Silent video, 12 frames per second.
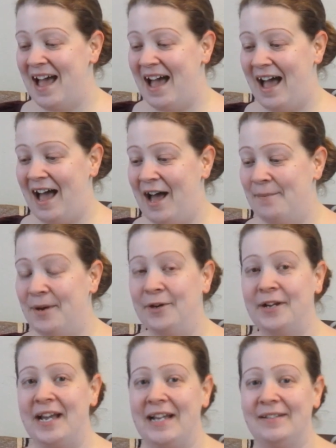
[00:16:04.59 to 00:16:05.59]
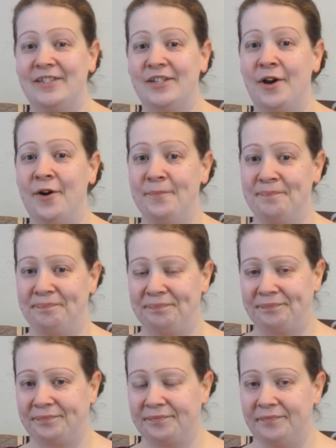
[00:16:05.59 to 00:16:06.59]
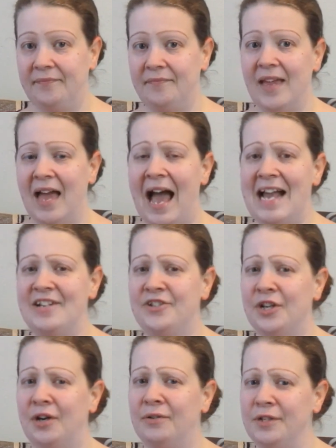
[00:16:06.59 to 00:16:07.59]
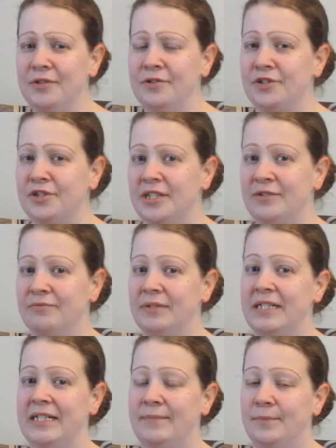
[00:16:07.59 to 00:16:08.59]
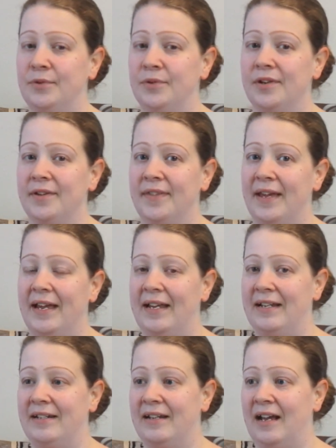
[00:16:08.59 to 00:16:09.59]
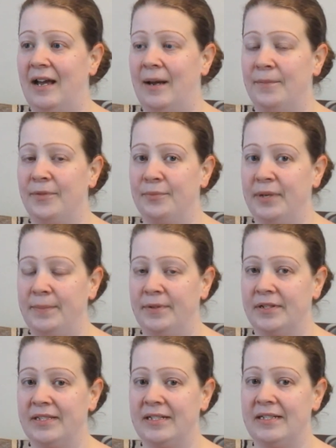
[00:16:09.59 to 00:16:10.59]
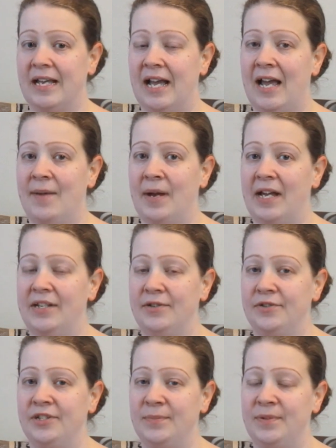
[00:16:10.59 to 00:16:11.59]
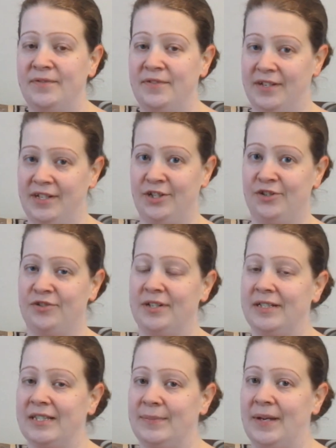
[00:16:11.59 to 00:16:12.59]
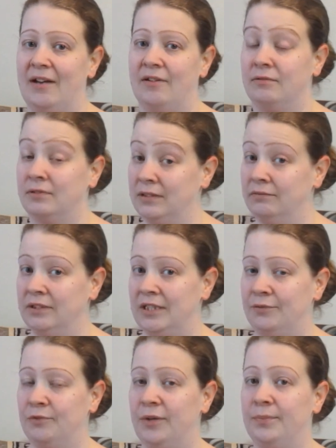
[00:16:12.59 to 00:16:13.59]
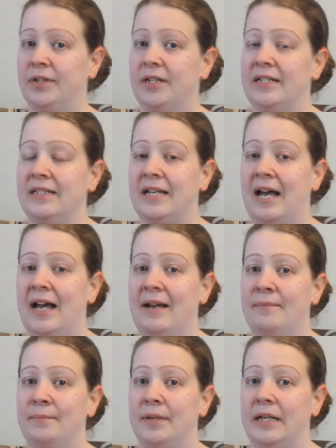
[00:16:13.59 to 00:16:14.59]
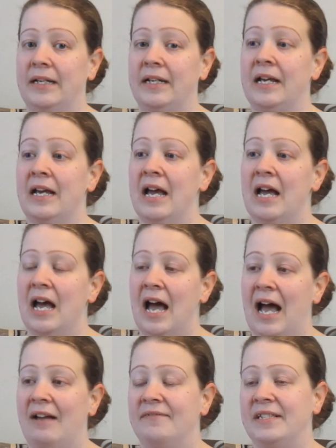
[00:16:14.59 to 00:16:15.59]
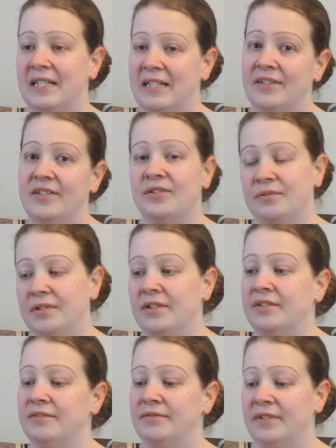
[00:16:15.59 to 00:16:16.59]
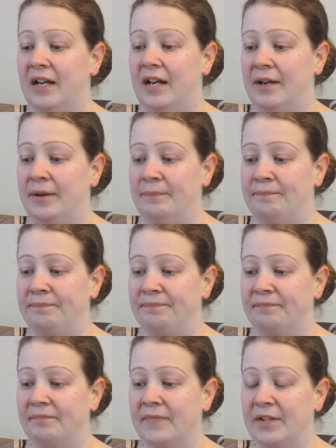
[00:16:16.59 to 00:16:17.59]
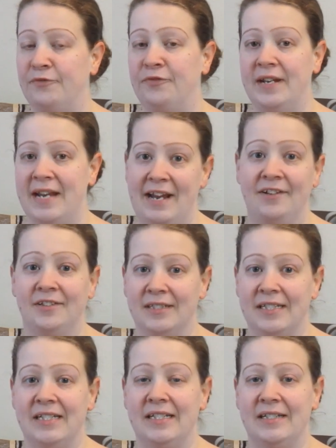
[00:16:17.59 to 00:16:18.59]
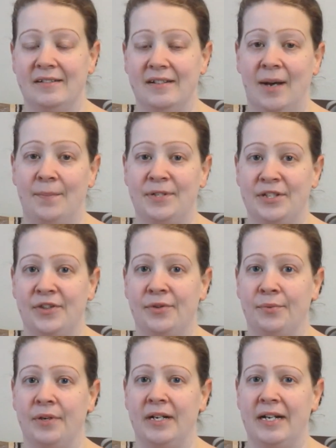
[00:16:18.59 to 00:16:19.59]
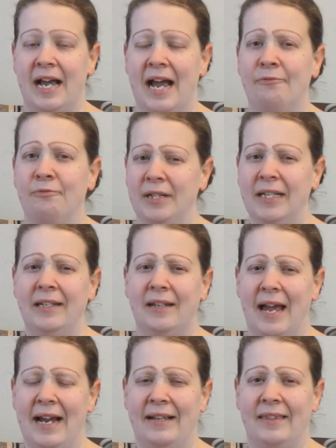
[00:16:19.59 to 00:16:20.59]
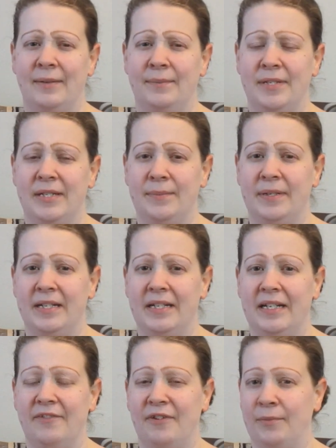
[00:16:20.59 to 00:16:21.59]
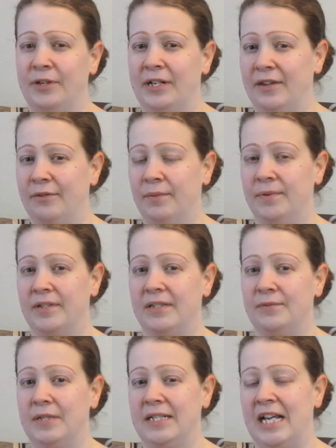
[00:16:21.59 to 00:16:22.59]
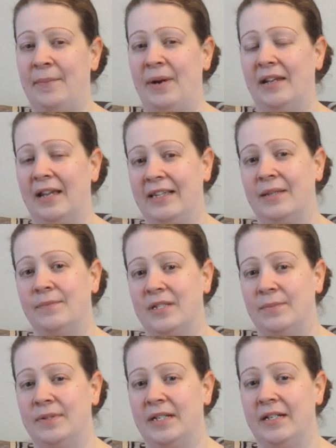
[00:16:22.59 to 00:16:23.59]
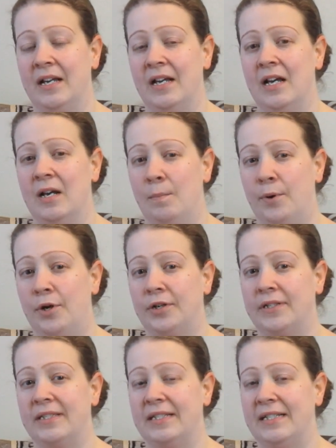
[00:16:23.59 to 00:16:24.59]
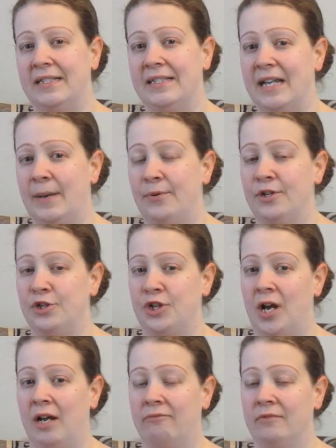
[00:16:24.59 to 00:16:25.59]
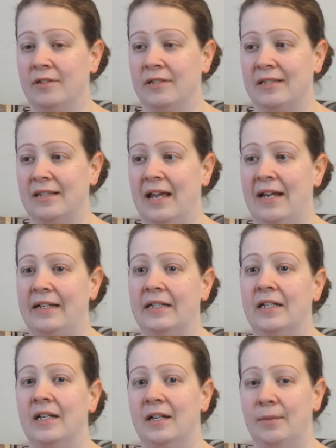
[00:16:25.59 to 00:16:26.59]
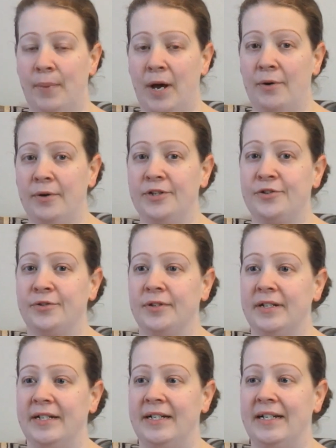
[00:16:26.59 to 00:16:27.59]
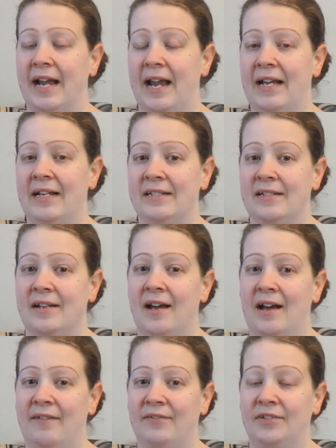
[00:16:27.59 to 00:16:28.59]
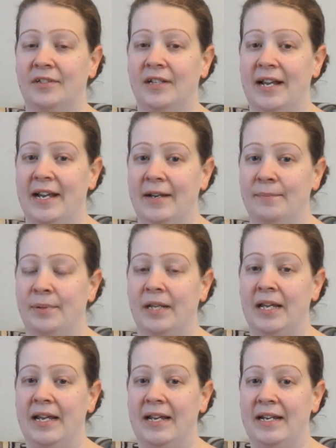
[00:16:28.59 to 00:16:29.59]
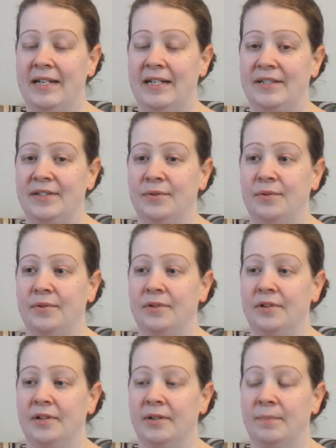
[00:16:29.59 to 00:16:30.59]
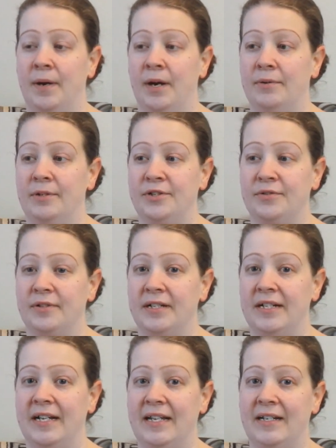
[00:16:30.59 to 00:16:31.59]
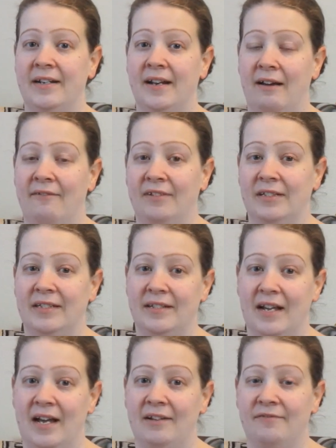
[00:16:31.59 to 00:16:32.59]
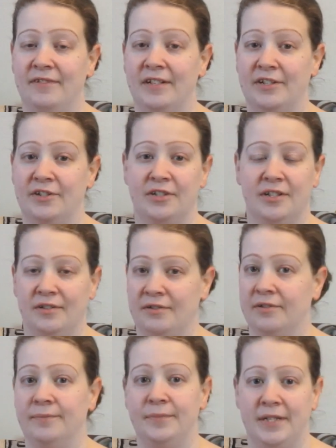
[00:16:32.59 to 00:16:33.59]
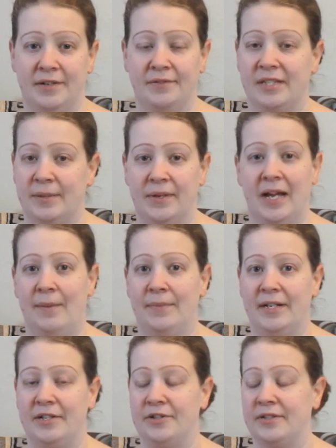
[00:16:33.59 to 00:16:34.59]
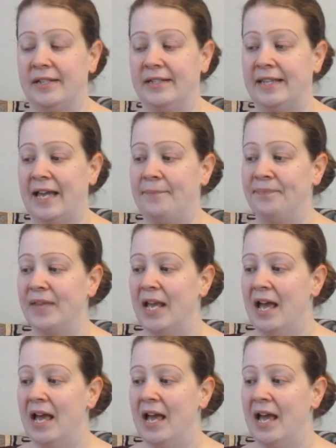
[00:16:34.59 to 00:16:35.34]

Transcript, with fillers: Um, okay, so I don't usually read more than um, three books at a time. I used to be very strict about only reading one book at a time, but I've since sort of um, finagled it up to three. I really like them to be, if I'm reading three books at one time, I like them to be books in separate genres like poetry and a novel and plays or poetry and a novel and nonfiction or, you know, some combination like that.